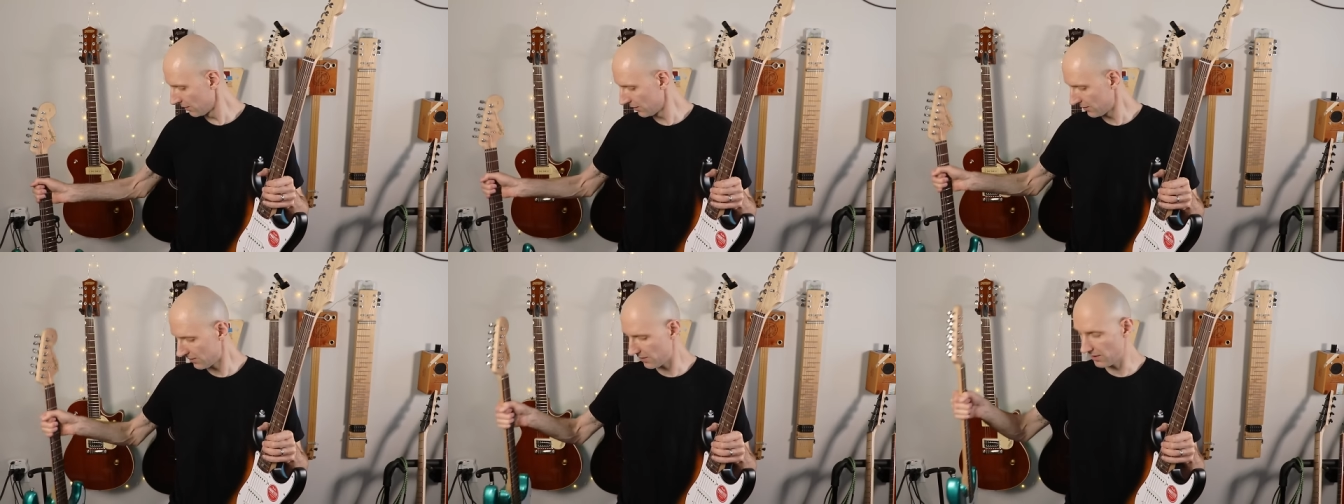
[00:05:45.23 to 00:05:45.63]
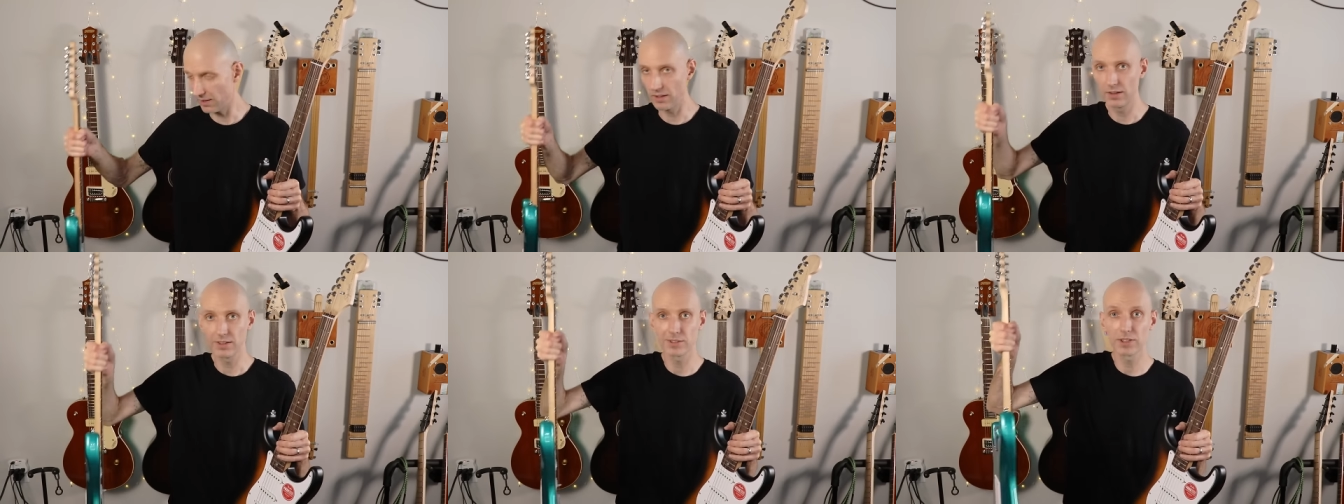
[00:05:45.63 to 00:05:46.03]
let's
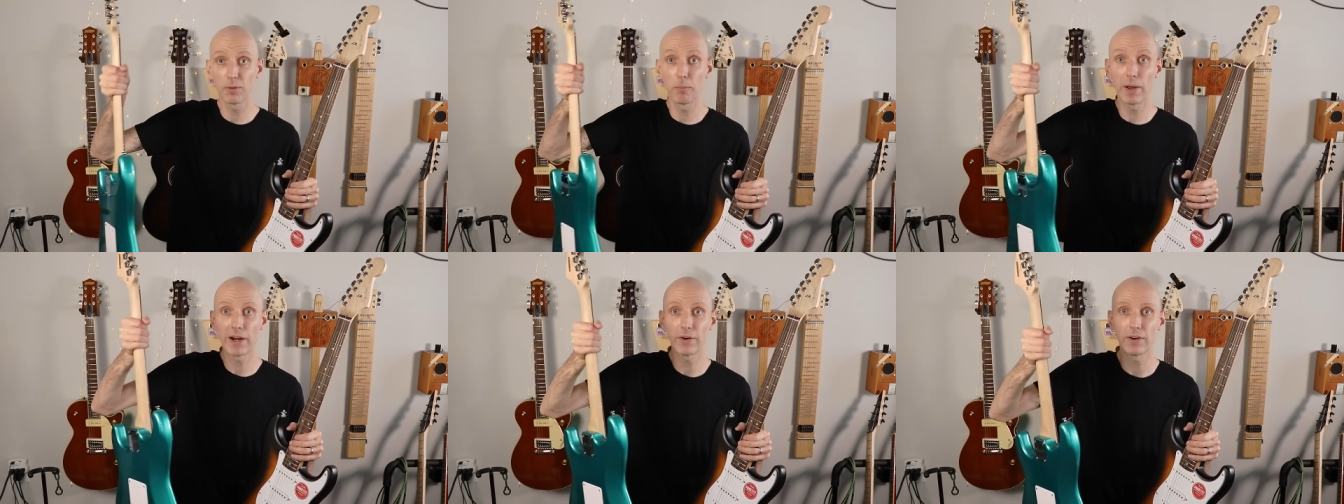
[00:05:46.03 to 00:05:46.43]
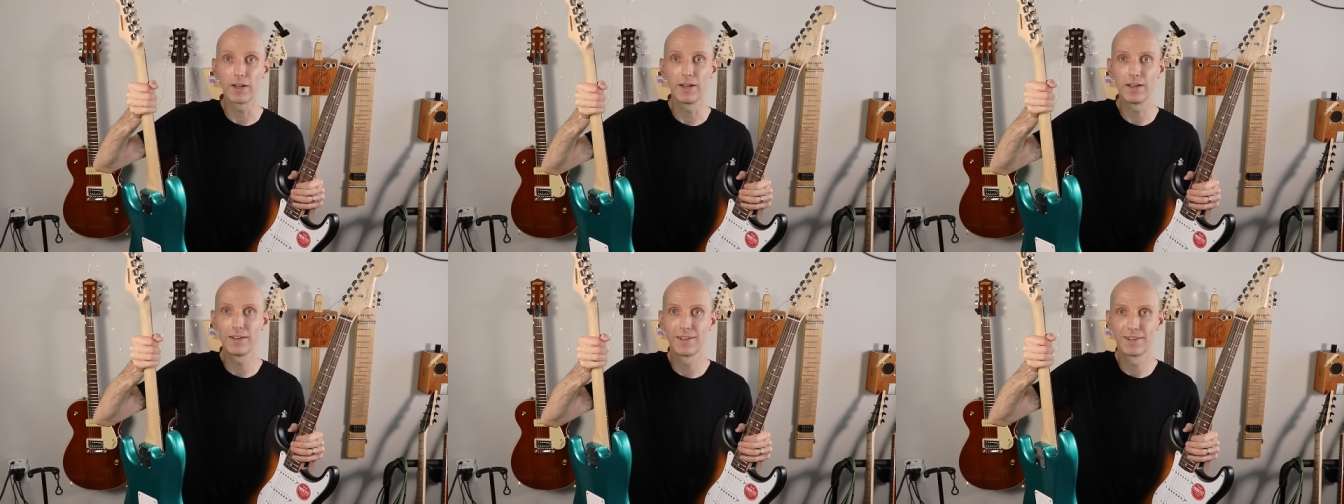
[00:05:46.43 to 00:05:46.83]
see, let's compare
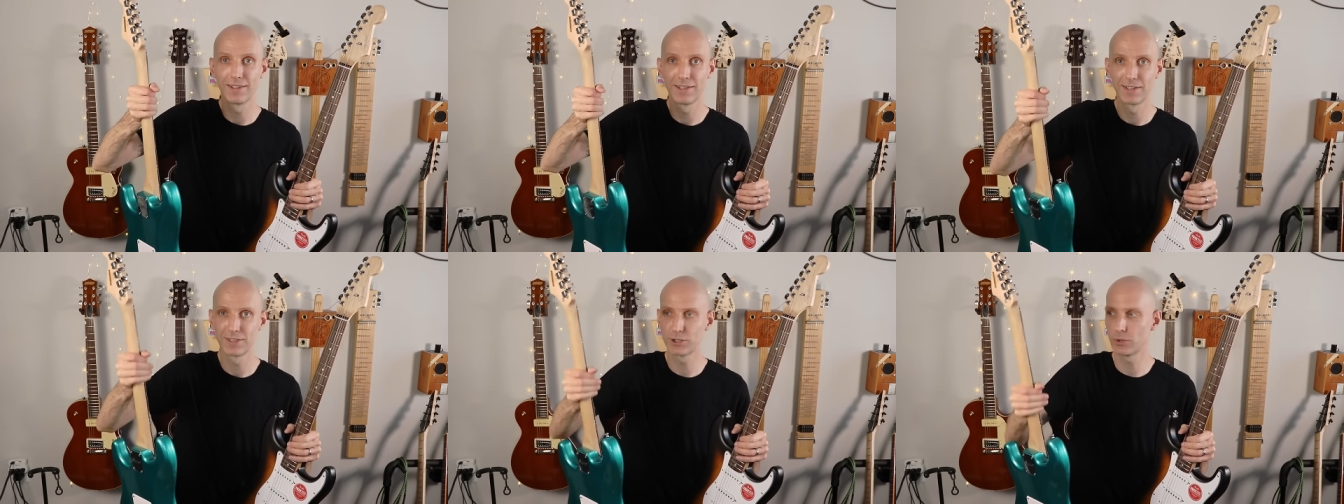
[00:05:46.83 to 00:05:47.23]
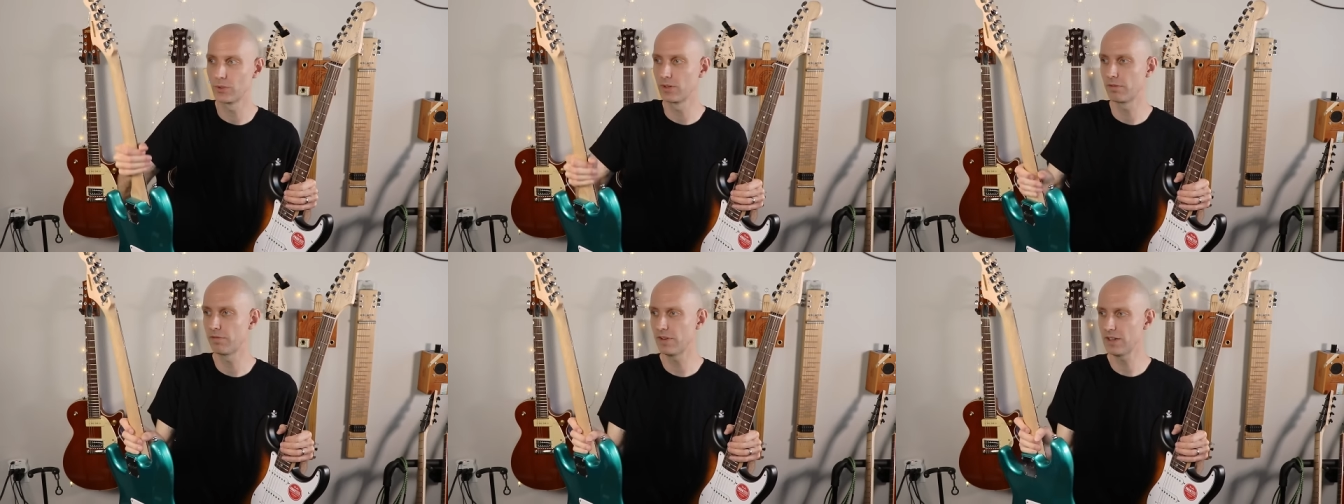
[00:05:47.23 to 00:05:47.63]
it to
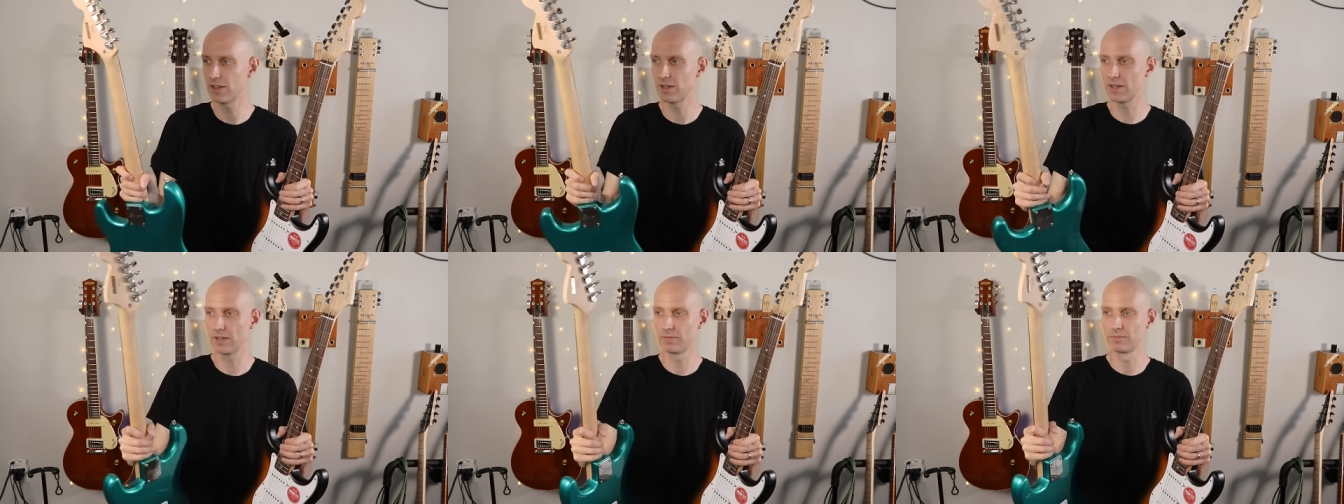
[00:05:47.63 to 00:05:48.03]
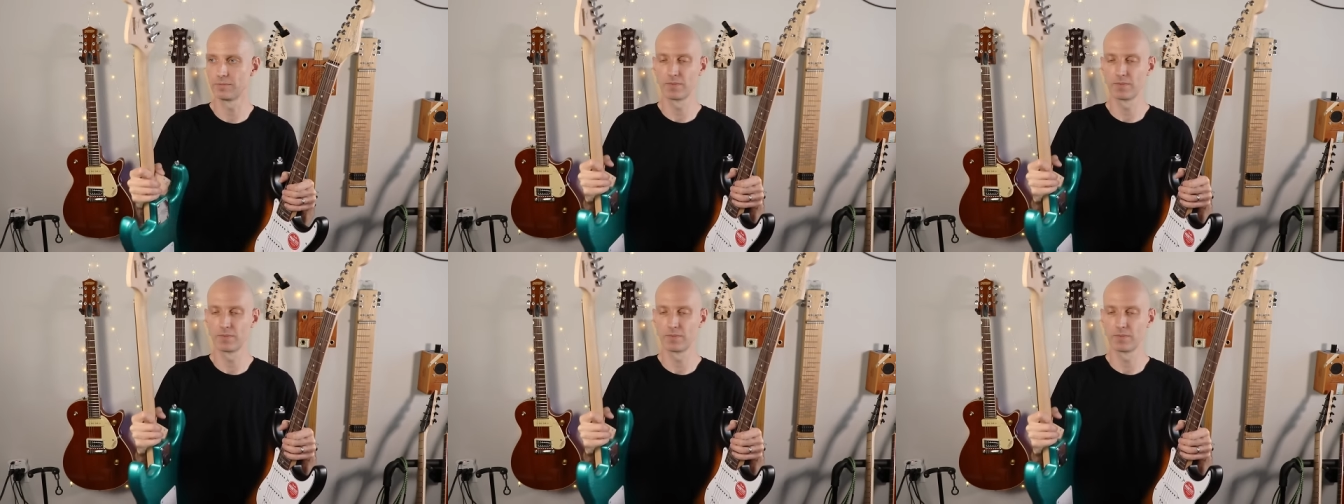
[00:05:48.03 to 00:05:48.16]
an Affinity.